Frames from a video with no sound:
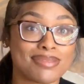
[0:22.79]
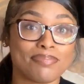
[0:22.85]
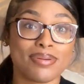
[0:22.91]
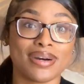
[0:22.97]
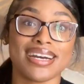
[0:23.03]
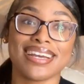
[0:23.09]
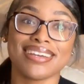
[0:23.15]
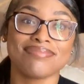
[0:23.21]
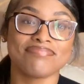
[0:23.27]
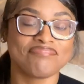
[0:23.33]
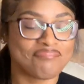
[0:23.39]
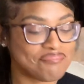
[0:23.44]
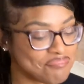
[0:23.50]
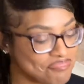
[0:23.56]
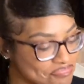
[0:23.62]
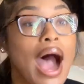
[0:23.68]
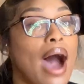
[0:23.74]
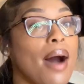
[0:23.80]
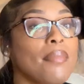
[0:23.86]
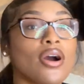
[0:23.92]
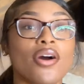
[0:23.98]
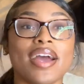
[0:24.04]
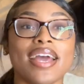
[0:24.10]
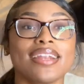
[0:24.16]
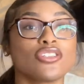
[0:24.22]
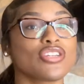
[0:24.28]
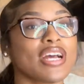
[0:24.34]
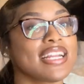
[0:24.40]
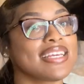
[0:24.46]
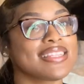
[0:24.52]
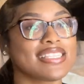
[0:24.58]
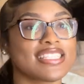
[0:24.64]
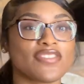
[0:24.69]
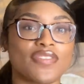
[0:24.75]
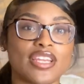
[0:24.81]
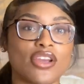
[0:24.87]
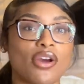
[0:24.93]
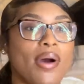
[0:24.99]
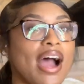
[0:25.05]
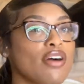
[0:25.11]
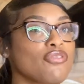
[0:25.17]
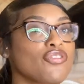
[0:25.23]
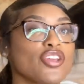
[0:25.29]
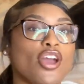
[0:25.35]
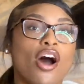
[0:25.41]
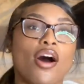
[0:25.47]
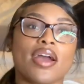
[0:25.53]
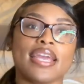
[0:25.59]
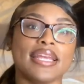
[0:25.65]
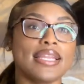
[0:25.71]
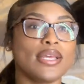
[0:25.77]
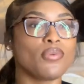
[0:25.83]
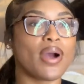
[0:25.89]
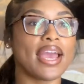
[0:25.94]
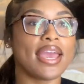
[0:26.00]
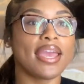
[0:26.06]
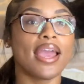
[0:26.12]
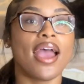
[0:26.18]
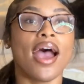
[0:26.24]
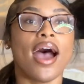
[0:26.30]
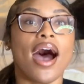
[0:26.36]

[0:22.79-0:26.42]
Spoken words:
But I'm gonna go ahead and try to get this video out for y'all anyway.